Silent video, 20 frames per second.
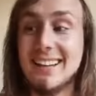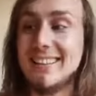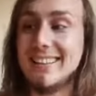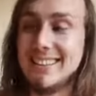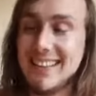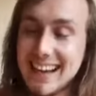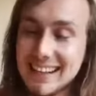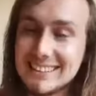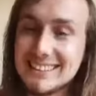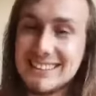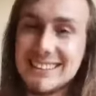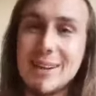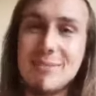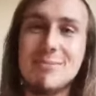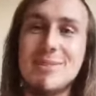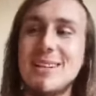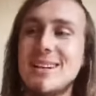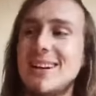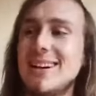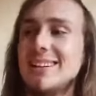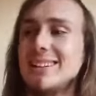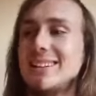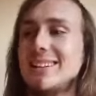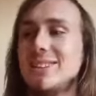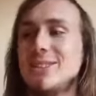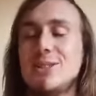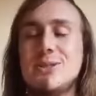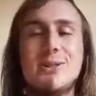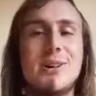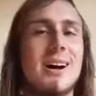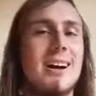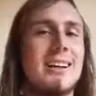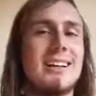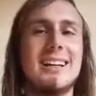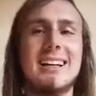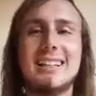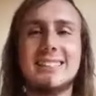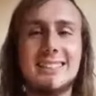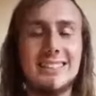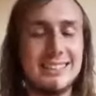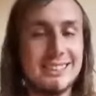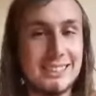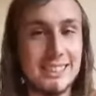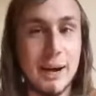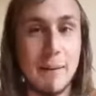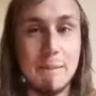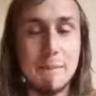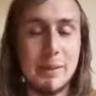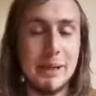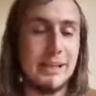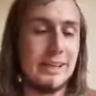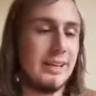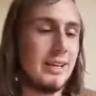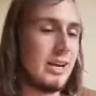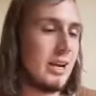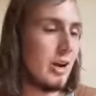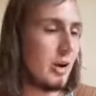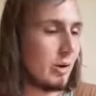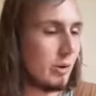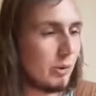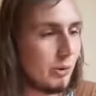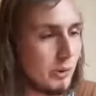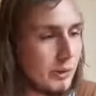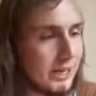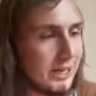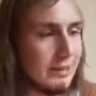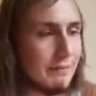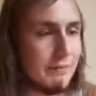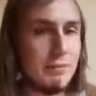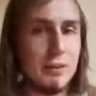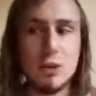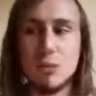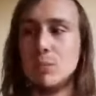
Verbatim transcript: That's something I can do. I can actually jump in, read a few